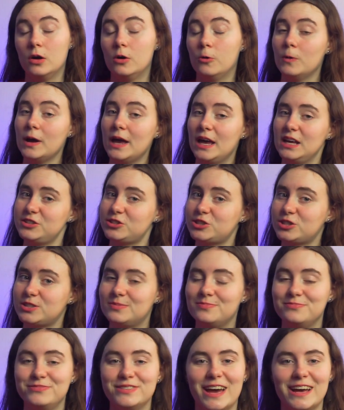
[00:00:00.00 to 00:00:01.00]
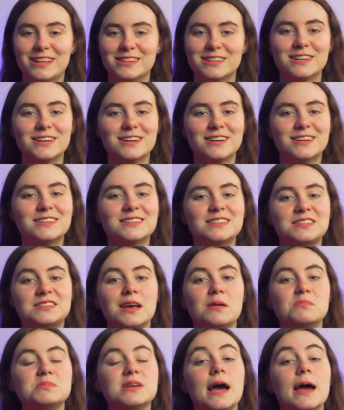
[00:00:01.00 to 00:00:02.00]
which, I learned,
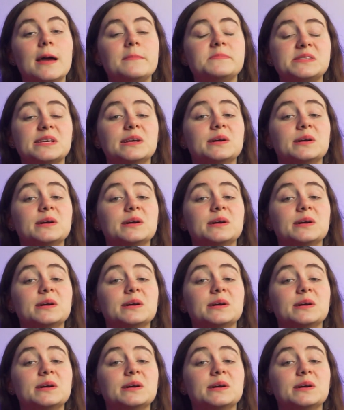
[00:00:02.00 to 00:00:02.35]
sometimes